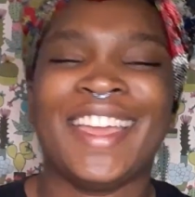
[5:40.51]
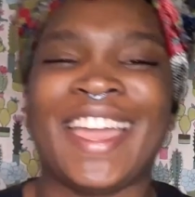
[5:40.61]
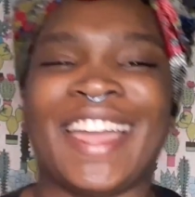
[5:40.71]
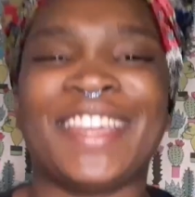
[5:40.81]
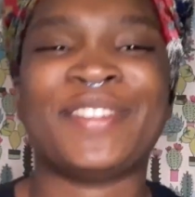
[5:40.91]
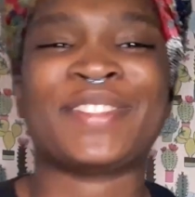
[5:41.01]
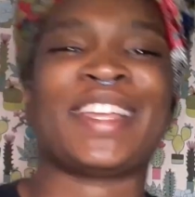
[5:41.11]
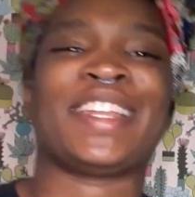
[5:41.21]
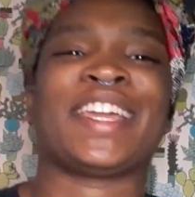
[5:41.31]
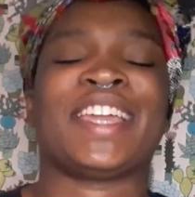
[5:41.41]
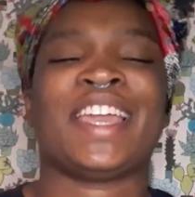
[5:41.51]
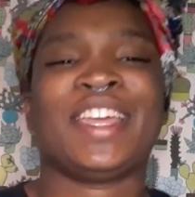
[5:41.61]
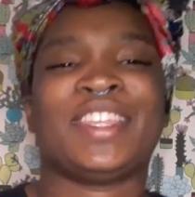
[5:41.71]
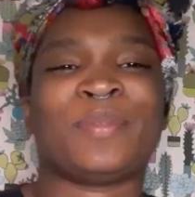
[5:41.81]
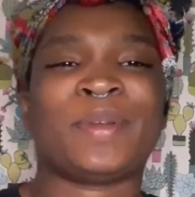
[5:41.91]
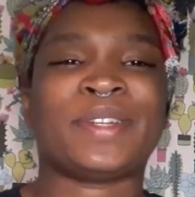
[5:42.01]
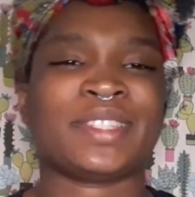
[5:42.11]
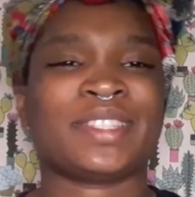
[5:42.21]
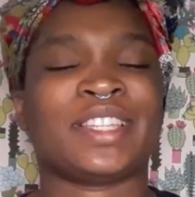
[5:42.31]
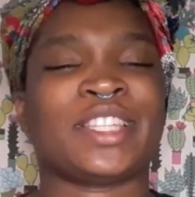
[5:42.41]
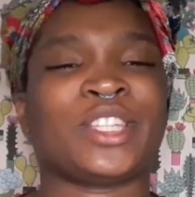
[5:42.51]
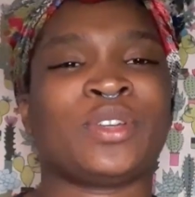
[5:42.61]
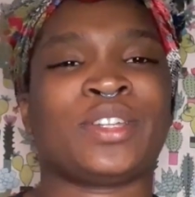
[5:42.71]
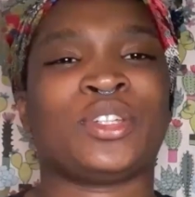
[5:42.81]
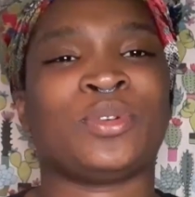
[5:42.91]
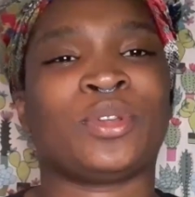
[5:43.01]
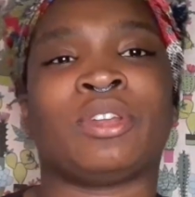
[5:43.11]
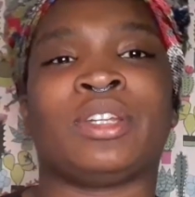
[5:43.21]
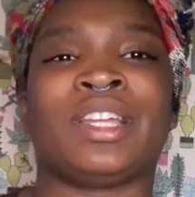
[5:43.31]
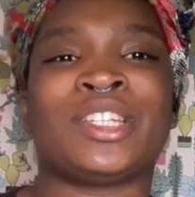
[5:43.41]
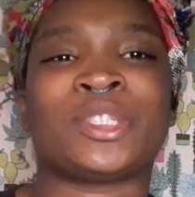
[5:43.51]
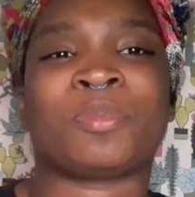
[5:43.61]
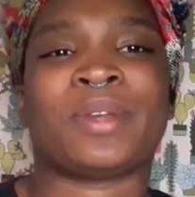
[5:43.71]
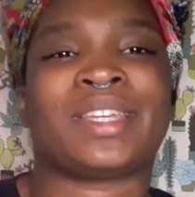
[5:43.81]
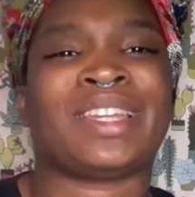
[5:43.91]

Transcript: And he was all like, the person said they trying to do it on a lunch break.